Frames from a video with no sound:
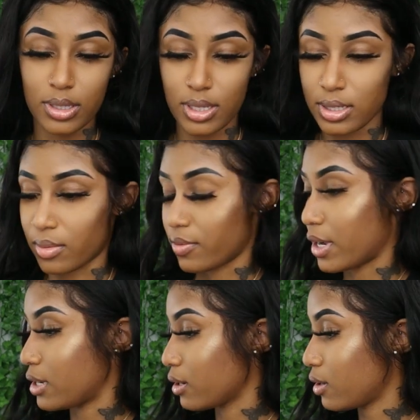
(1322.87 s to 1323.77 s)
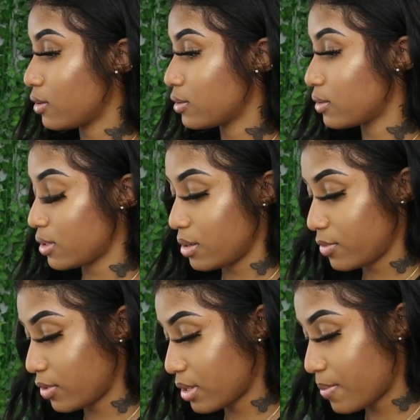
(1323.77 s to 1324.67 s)
order this is, so I'm writing Nicole's
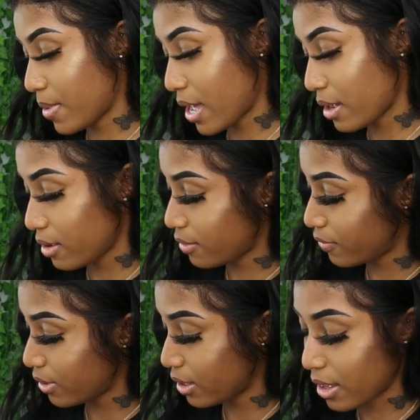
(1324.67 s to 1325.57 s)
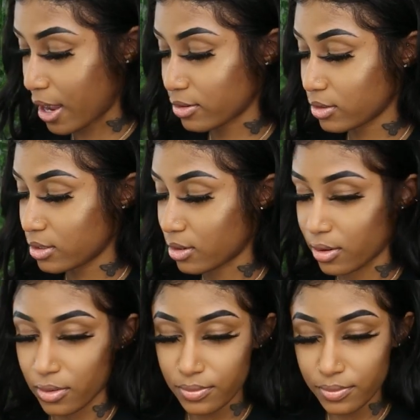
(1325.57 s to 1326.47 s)
name on the back of it. Actually,
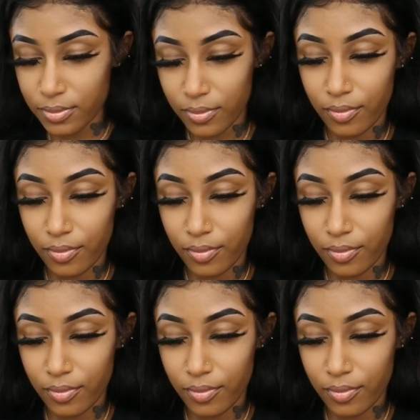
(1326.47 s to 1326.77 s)
no.